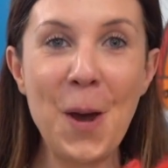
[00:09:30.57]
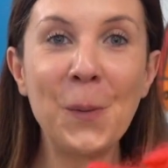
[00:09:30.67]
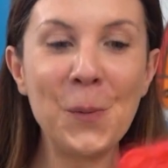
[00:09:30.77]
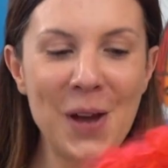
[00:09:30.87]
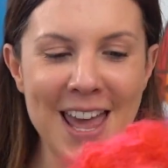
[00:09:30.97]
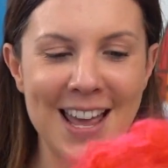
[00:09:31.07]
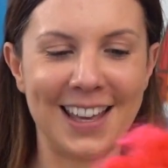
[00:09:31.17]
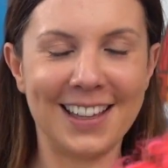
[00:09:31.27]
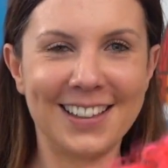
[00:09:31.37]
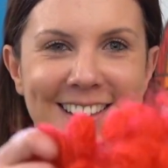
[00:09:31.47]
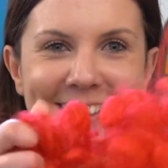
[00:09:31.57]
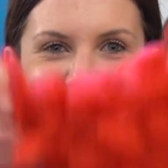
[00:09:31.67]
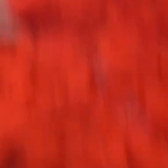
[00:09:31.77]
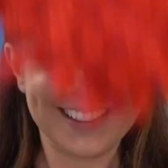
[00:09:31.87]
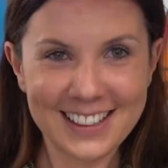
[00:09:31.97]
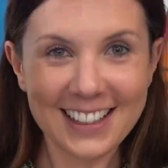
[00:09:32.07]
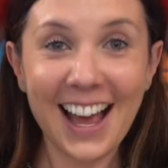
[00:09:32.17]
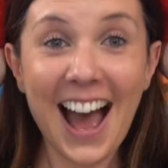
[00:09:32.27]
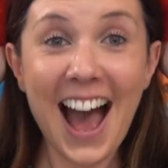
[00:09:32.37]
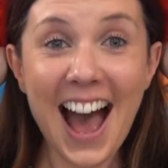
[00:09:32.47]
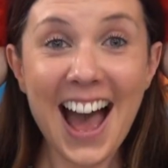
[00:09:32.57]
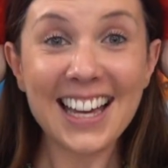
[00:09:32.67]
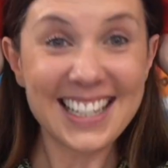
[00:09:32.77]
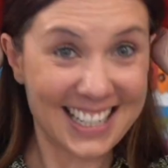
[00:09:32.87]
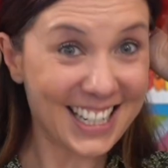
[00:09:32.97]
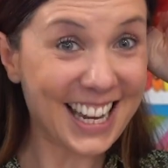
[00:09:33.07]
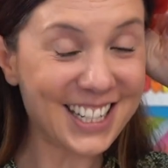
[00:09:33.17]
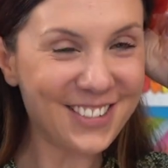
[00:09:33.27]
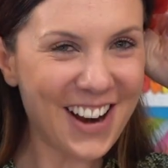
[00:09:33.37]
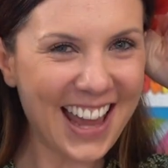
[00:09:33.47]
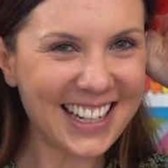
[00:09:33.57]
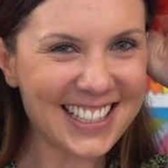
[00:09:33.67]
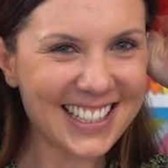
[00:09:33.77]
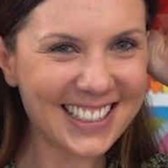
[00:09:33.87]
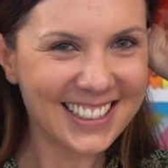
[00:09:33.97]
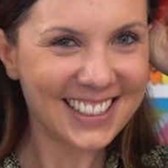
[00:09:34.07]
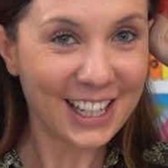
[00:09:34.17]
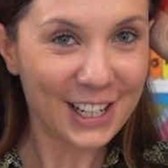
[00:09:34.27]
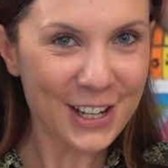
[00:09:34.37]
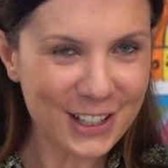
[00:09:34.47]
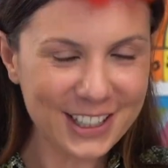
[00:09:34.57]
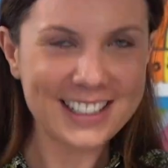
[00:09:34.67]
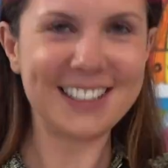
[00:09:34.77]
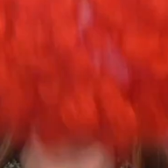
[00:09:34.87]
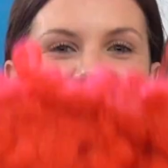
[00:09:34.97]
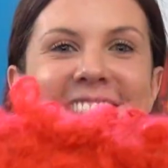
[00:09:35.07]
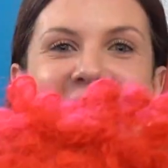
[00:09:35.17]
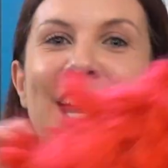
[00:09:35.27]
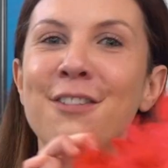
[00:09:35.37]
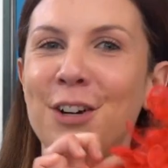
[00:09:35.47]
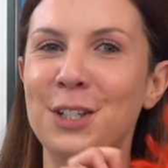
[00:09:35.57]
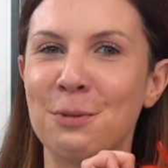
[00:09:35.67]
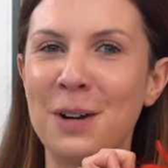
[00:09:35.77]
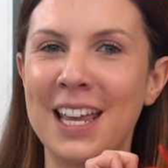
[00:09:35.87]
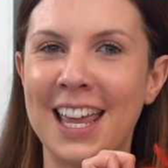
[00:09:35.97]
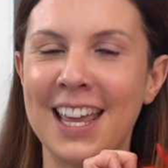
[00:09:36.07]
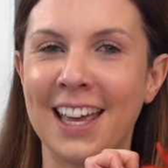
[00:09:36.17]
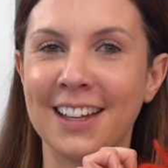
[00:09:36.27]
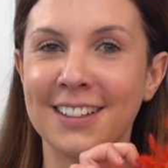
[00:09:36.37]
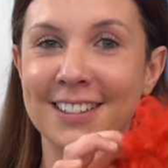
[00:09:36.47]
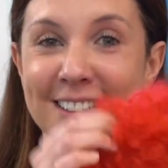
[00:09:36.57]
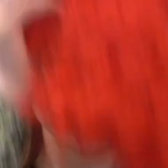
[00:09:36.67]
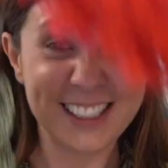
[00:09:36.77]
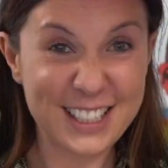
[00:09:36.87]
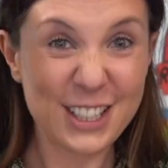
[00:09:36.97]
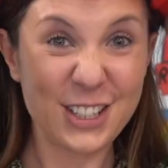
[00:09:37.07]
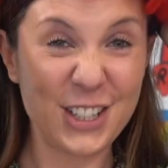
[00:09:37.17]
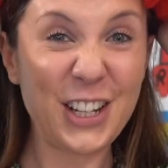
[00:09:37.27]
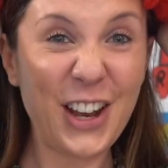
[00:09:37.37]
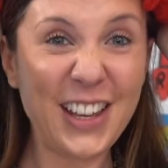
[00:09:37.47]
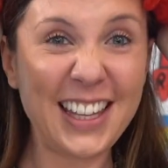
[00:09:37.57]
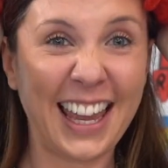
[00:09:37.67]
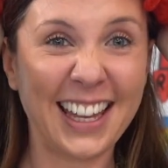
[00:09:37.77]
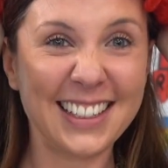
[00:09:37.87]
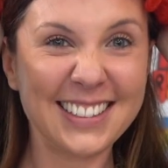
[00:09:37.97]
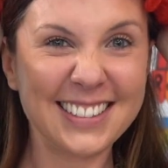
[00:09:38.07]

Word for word: Wig. Did you get it right? Look, I've got a wig here. Do you like it?